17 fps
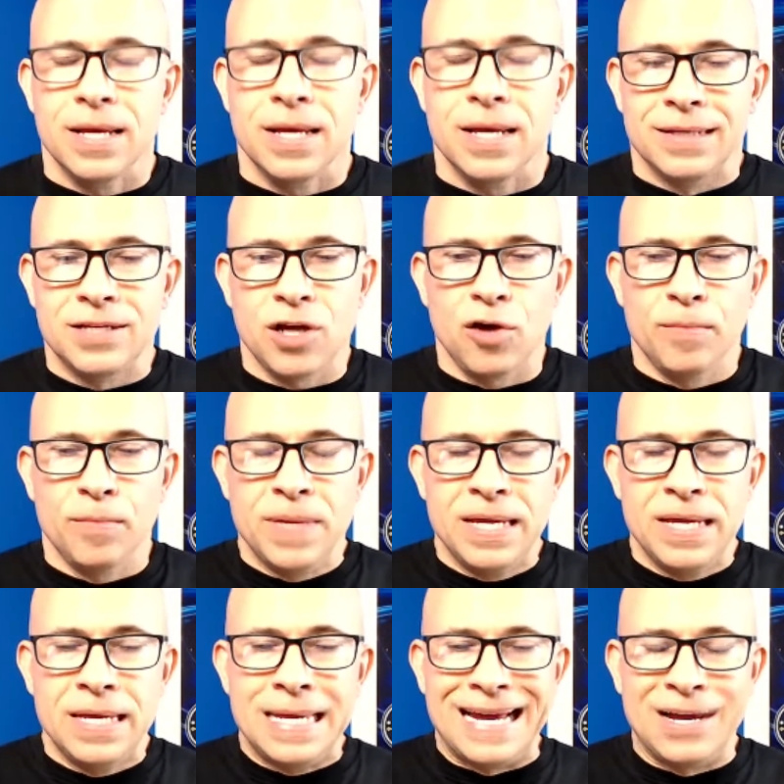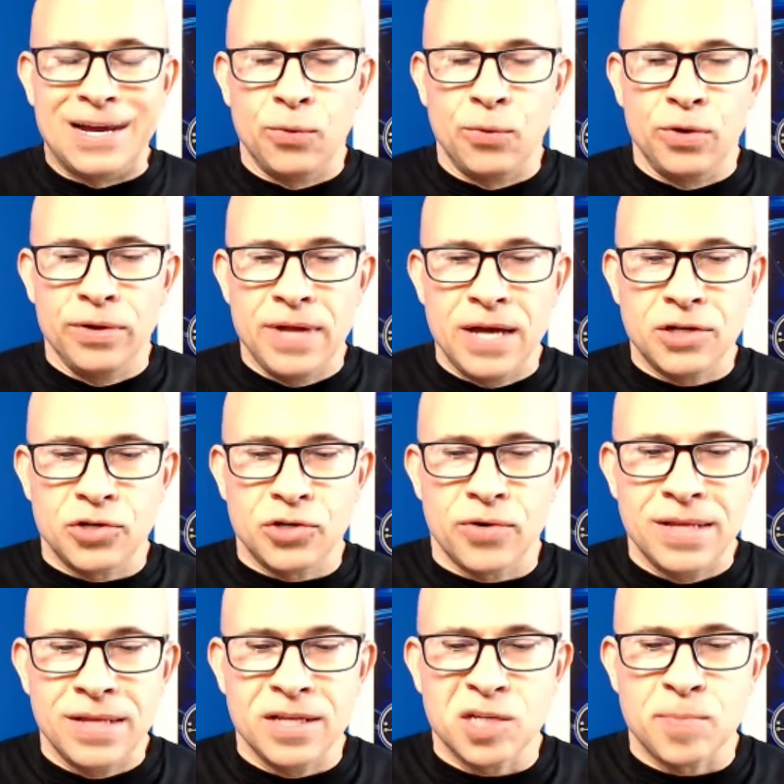tell me I will not
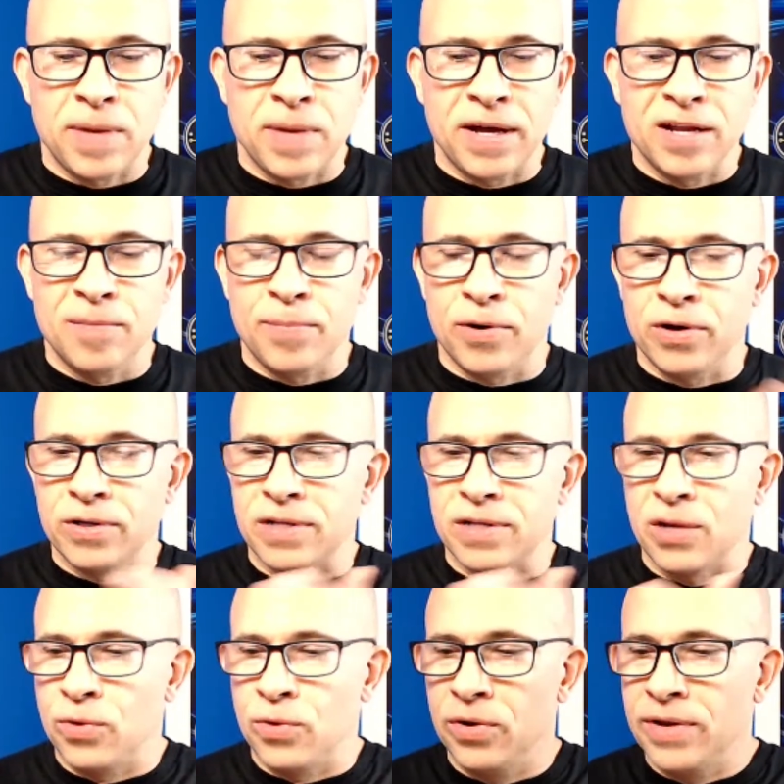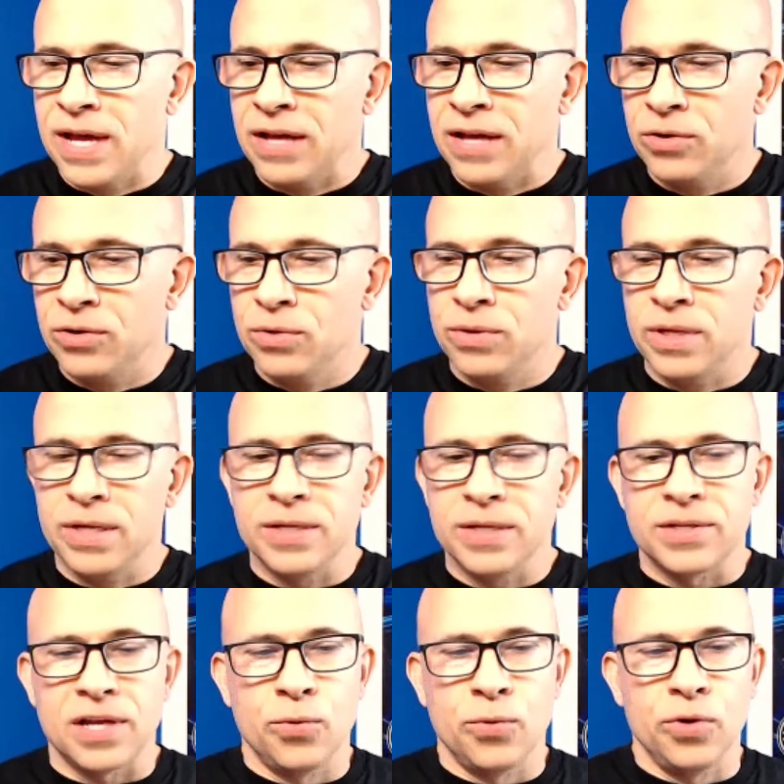train this body part. I will not do
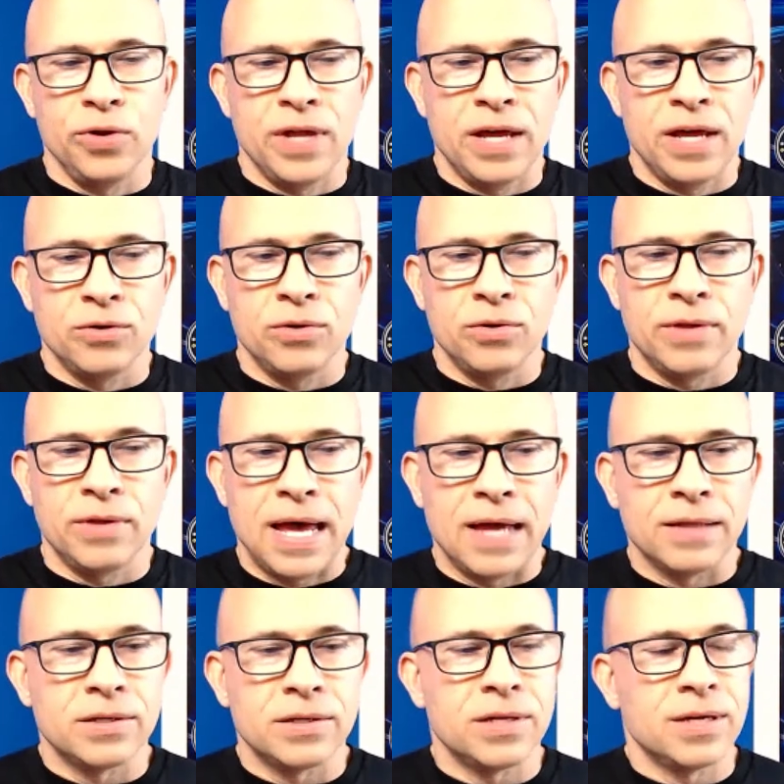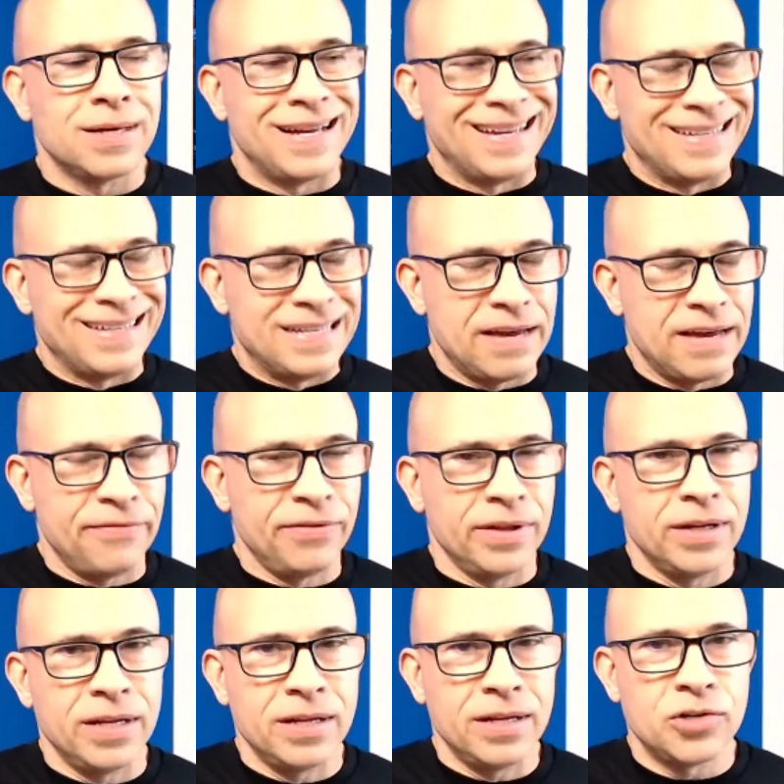this. I will not do that. I
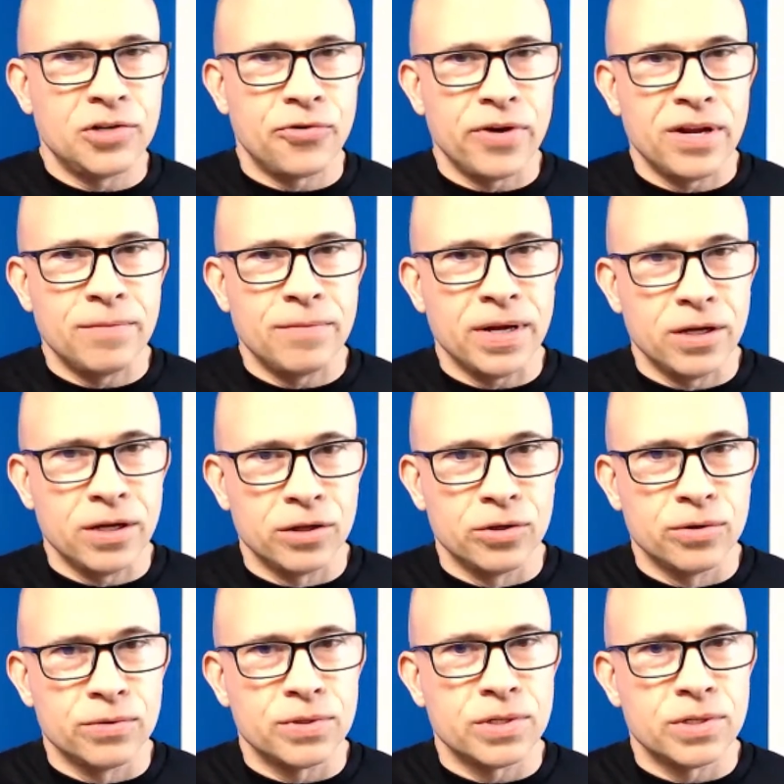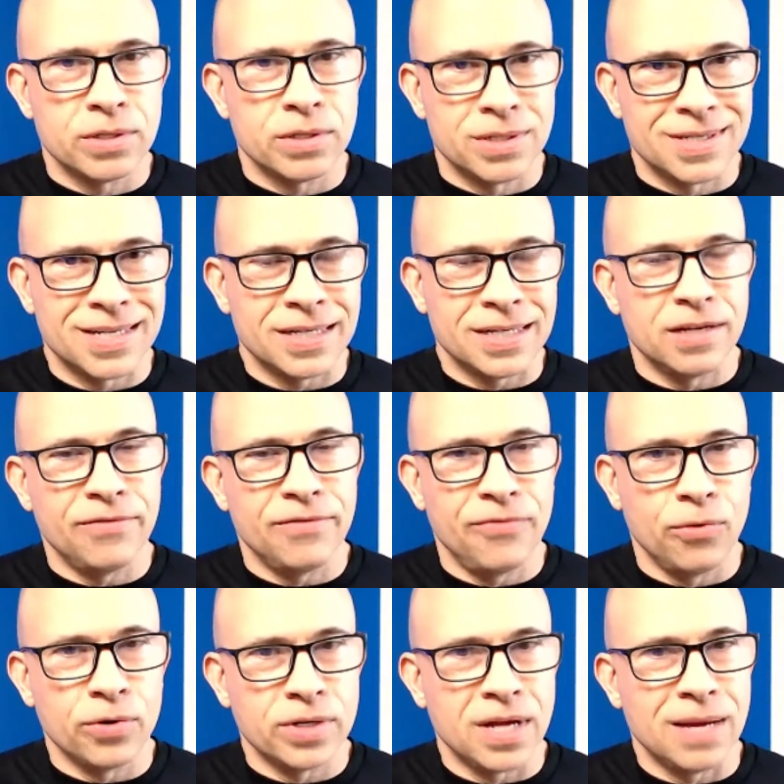definitely need to train my glutes
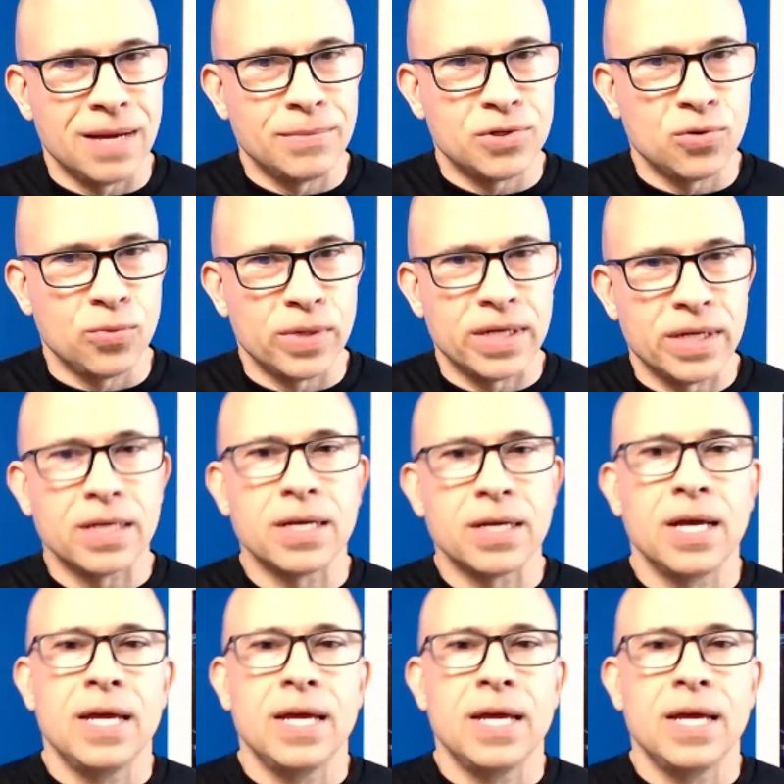64 times a week.